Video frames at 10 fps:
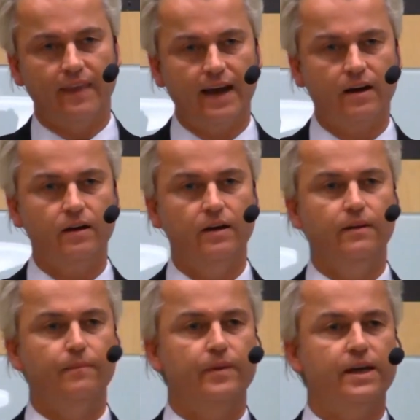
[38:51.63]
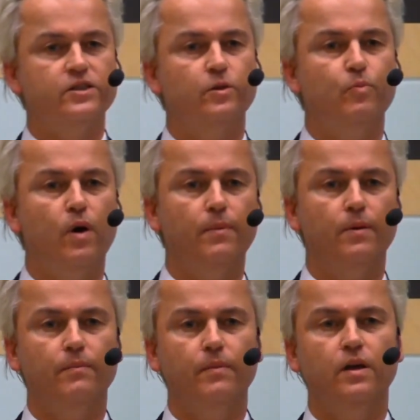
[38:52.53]
And there is the
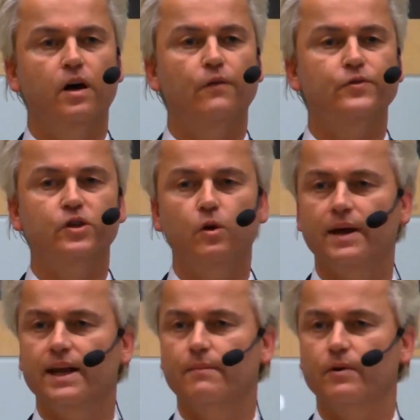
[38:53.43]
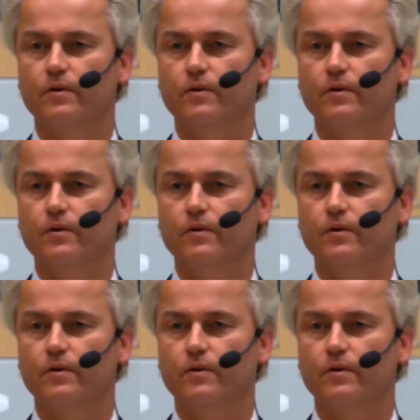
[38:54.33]
problem of so many